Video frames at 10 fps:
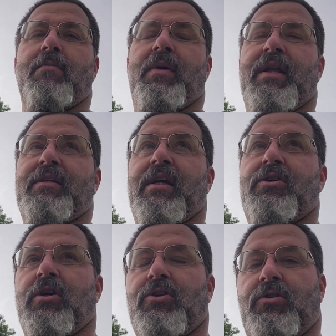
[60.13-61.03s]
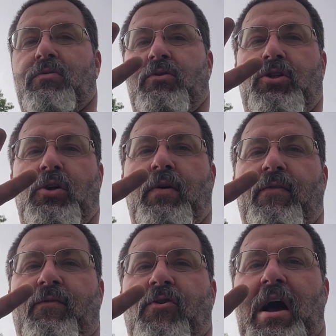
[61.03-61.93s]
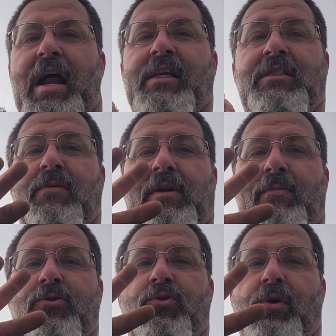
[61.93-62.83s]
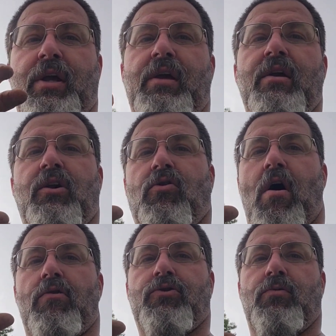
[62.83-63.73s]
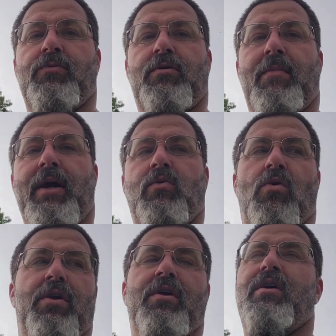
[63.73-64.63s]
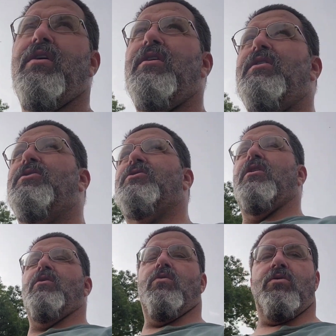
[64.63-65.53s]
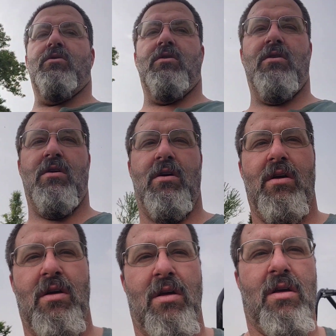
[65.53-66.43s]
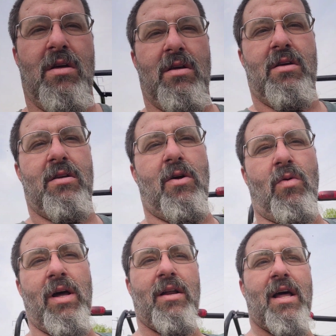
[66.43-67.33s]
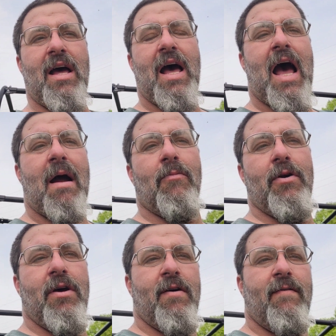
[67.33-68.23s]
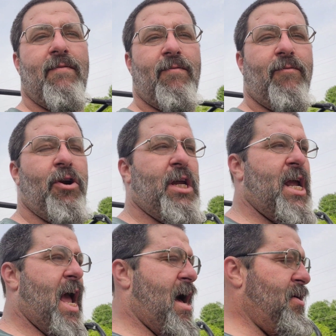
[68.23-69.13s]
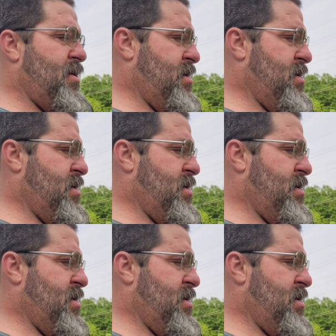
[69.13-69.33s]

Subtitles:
means they took two different varieties, sometimes three, and crossed them to make one. So don't let hybrid freak you out.